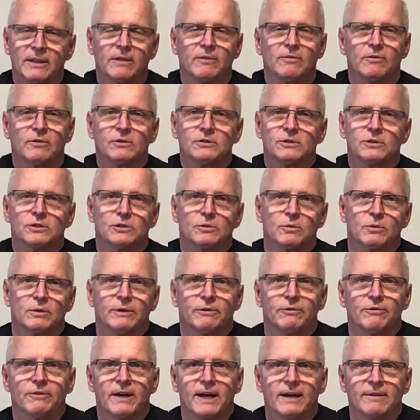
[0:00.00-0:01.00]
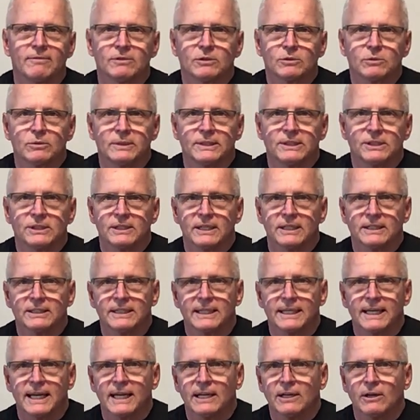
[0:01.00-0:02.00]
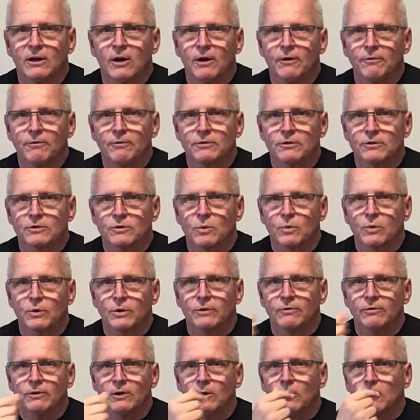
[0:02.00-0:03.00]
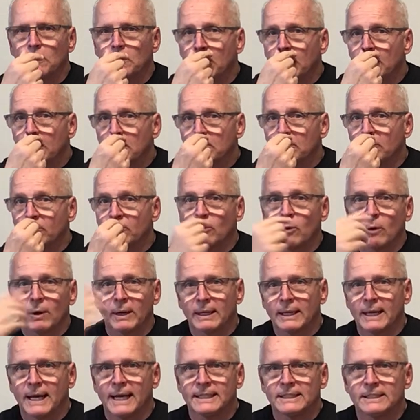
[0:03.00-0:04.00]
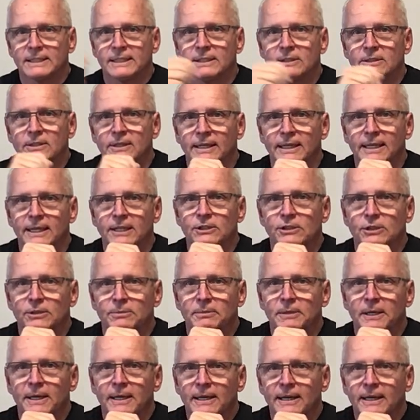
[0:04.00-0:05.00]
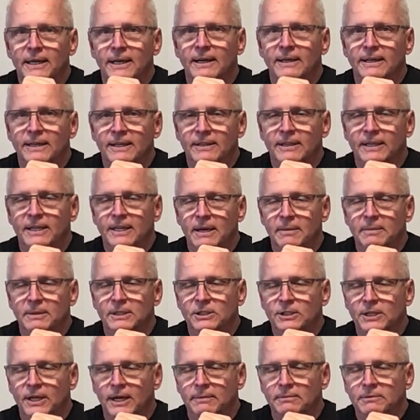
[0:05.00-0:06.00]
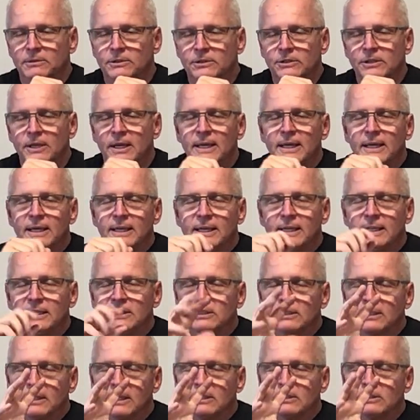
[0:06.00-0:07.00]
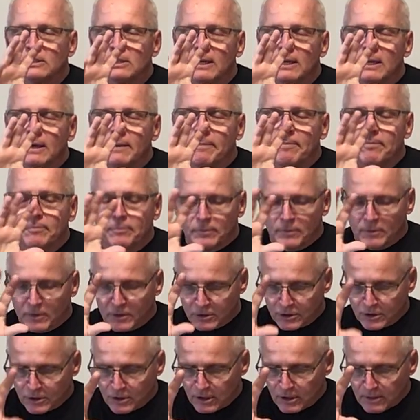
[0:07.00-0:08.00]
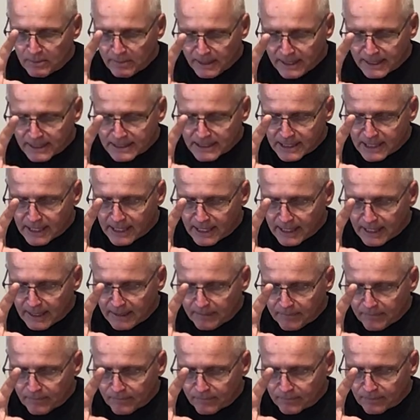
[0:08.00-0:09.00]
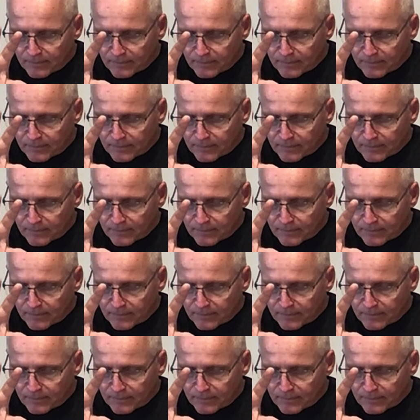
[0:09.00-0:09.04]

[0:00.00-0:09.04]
Then verses 25 and 26, he kind of offers a word of hope before he lights into Egypt in the coming chapters. He says, there's going to be a time,